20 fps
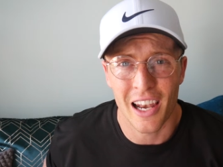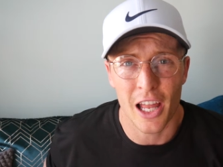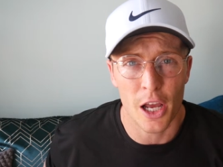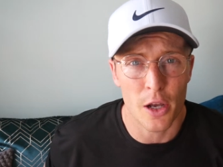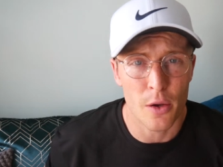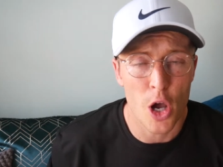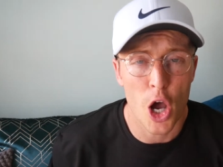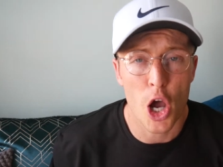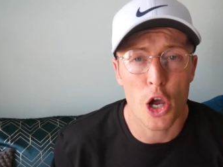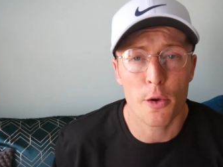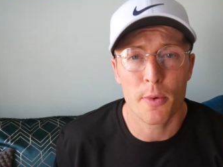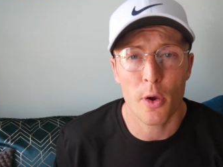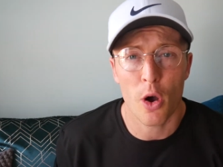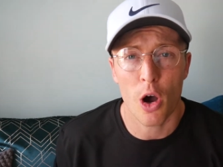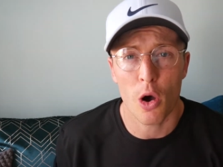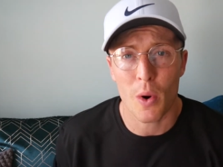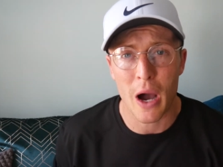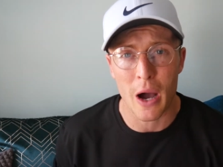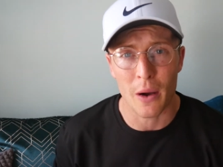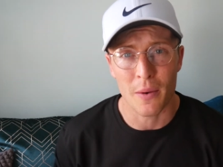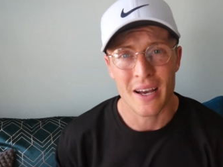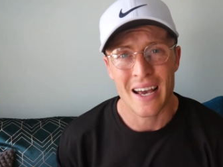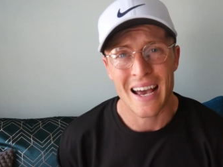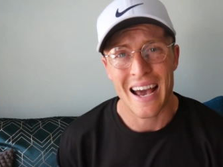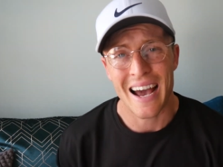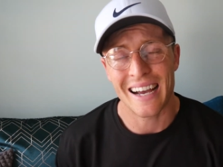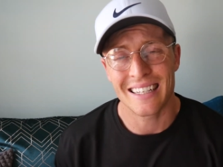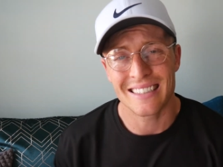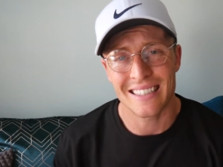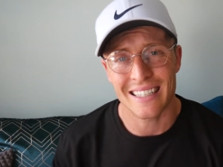Hello, hope you are well
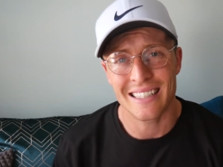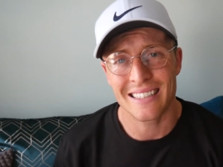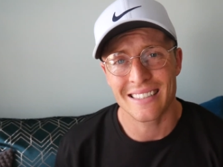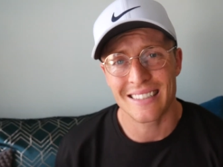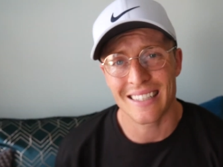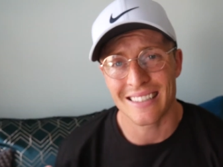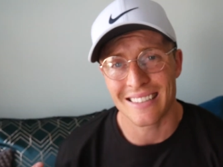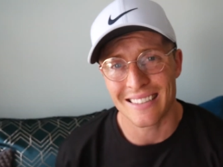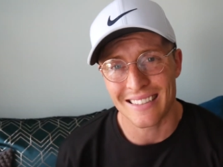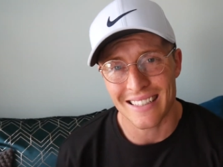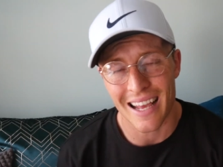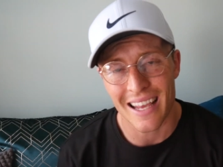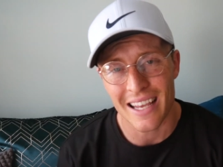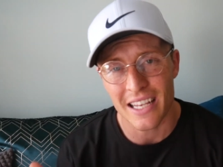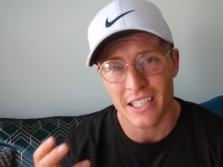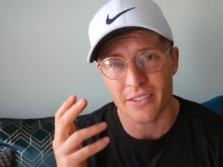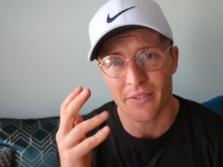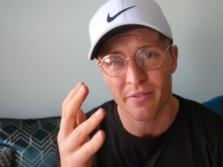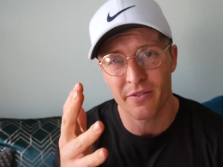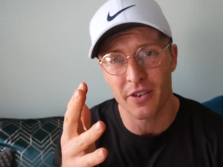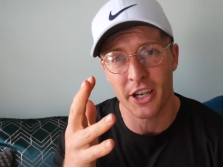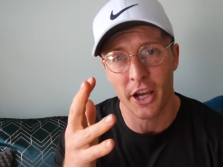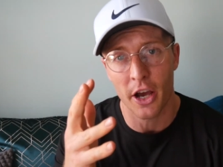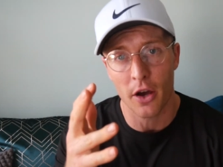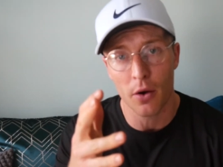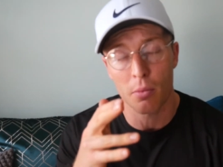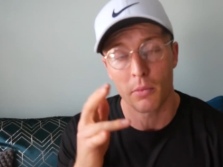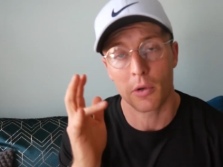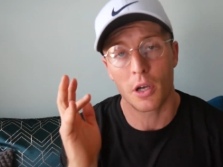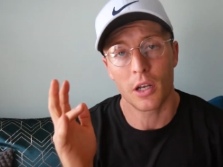and in today's
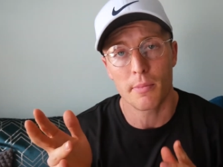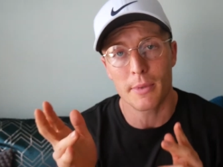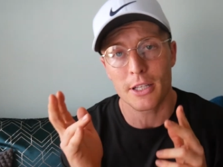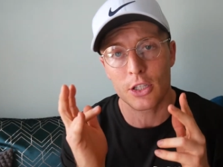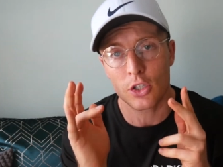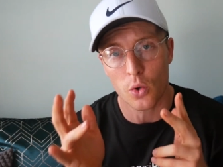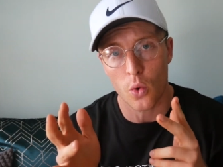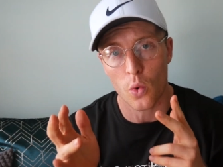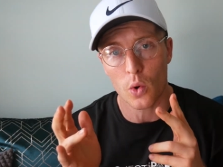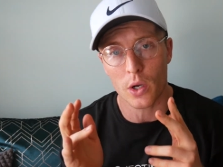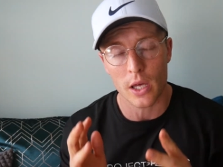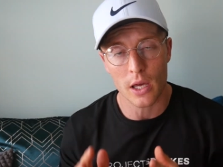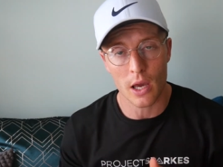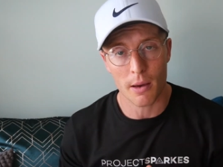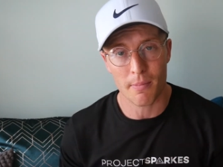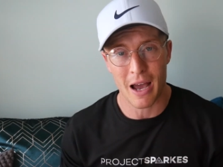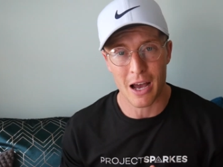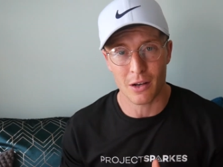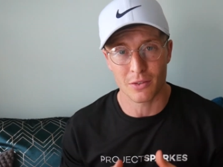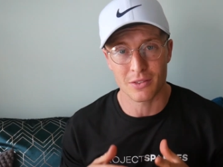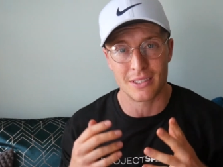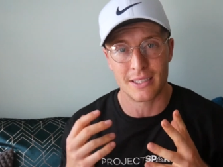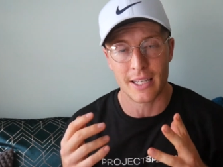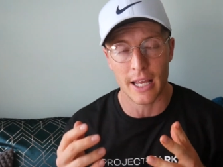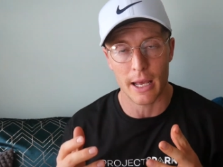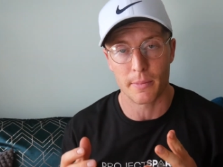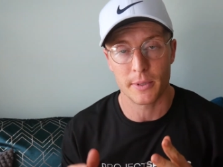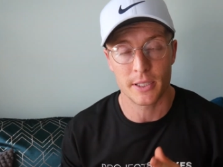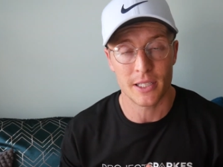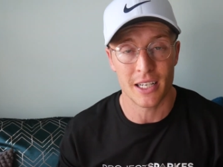video I'm going to be talking about
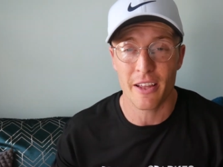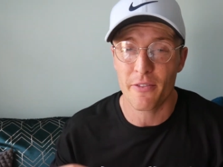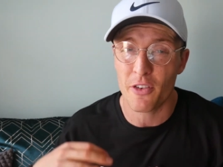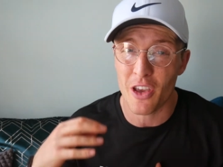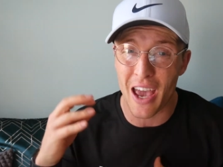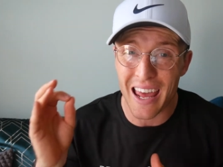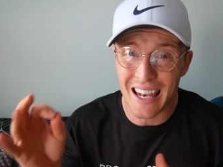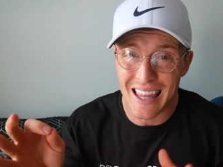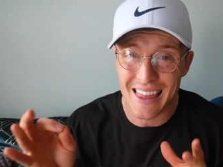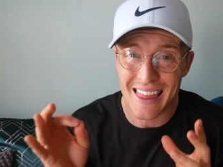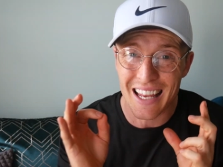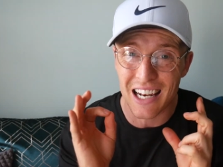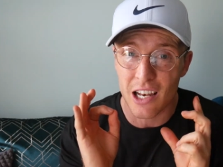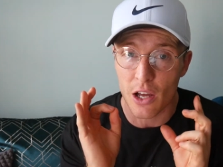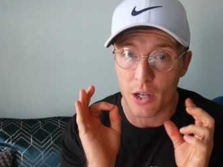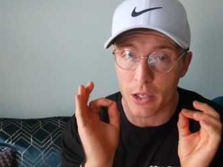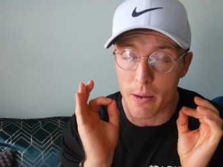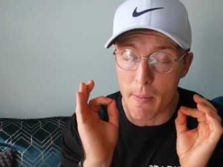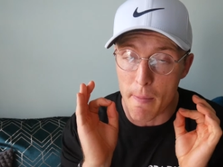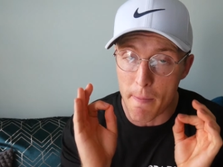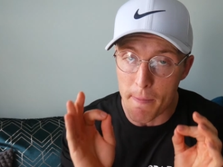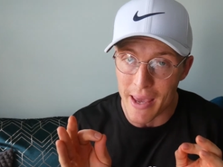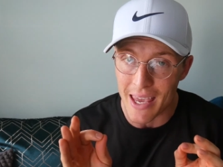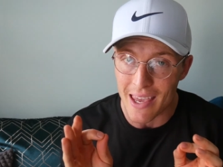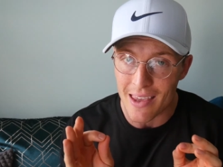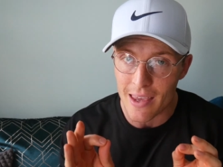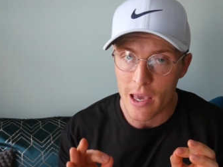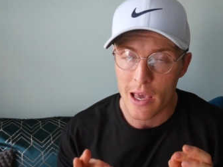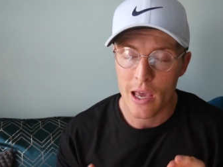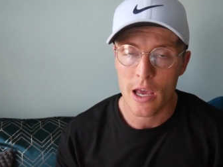dips and if you're anything like
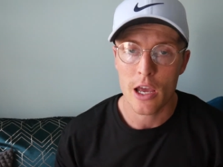me